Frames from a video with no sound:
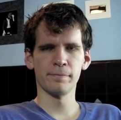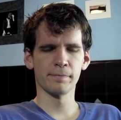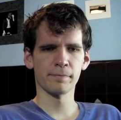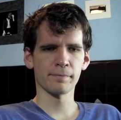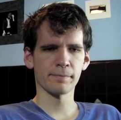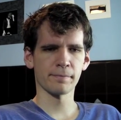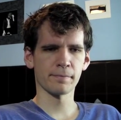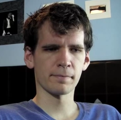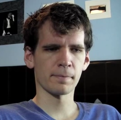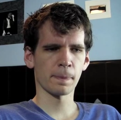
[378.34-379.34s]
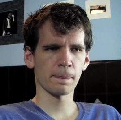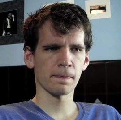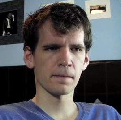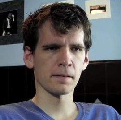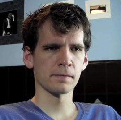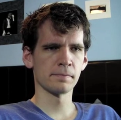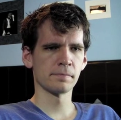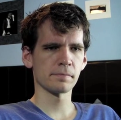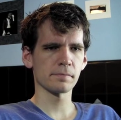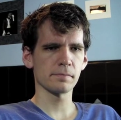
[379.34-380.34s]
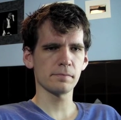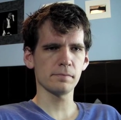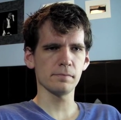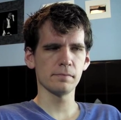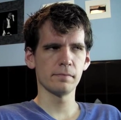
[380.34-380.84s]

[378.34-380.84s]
(silence)